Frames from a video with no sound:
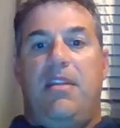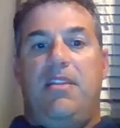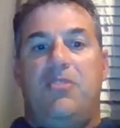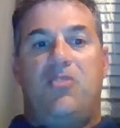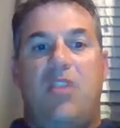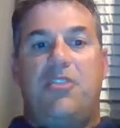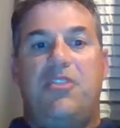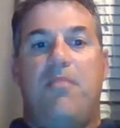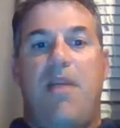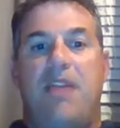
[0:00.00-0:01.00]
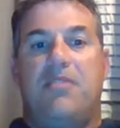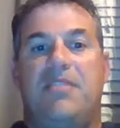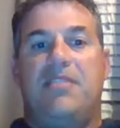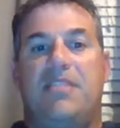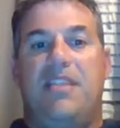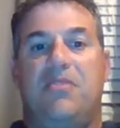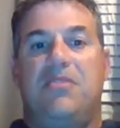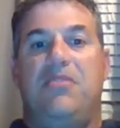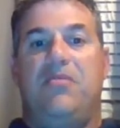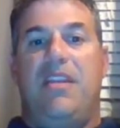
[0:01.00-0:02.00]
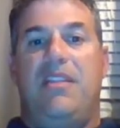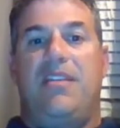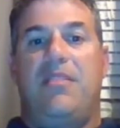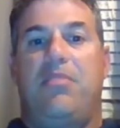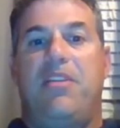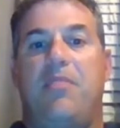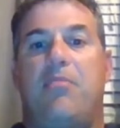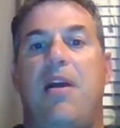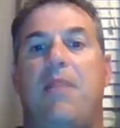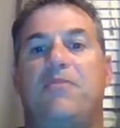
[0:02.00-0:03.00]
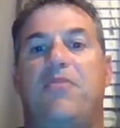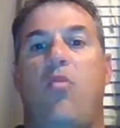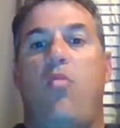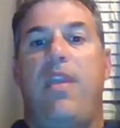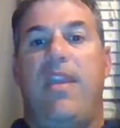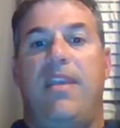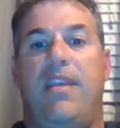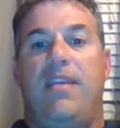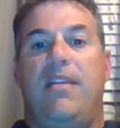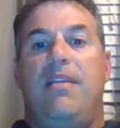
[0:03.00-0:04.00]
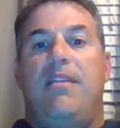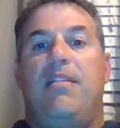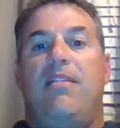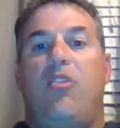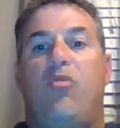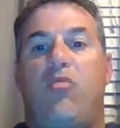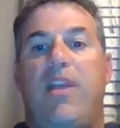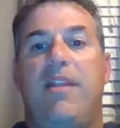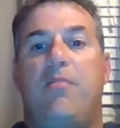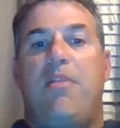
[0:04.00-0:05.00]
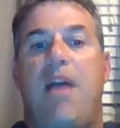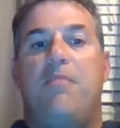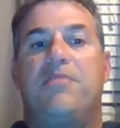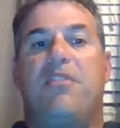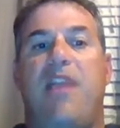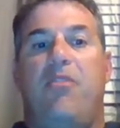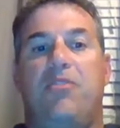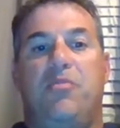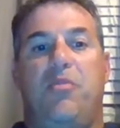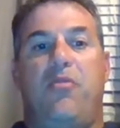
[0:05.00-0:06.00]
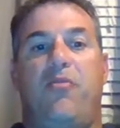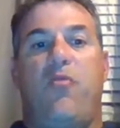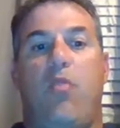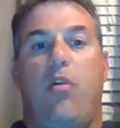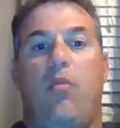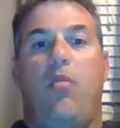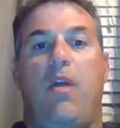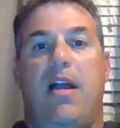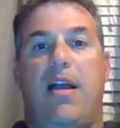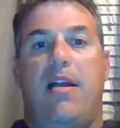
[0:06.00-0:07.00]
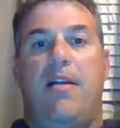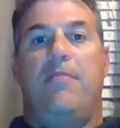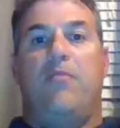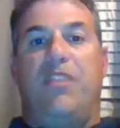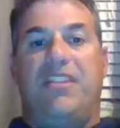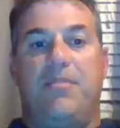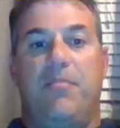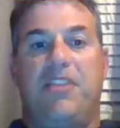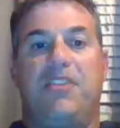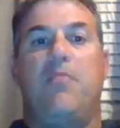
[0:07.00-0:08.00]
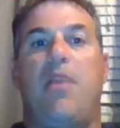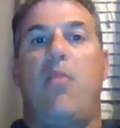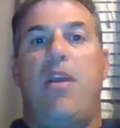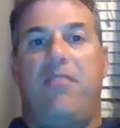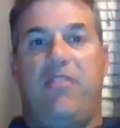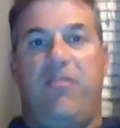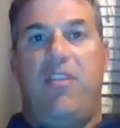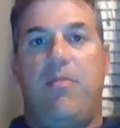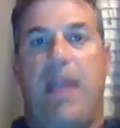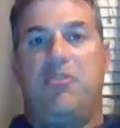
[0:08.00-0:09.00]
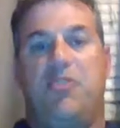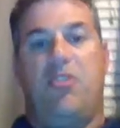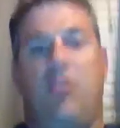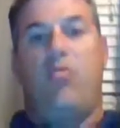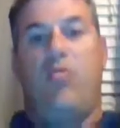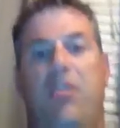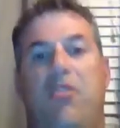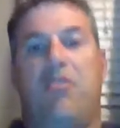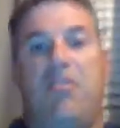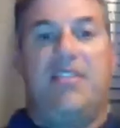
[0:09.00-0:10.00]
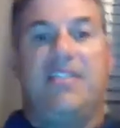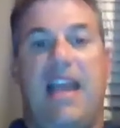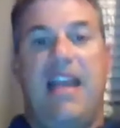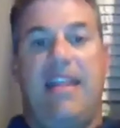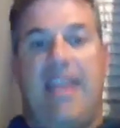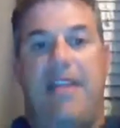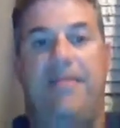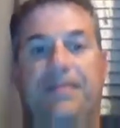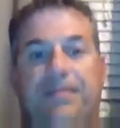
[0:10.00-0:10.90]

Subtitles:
The instruction models the skills you'll need to complete the problems for the week. The graded problems are eligible for resubmission by way of your feedback journal when you're assigned that.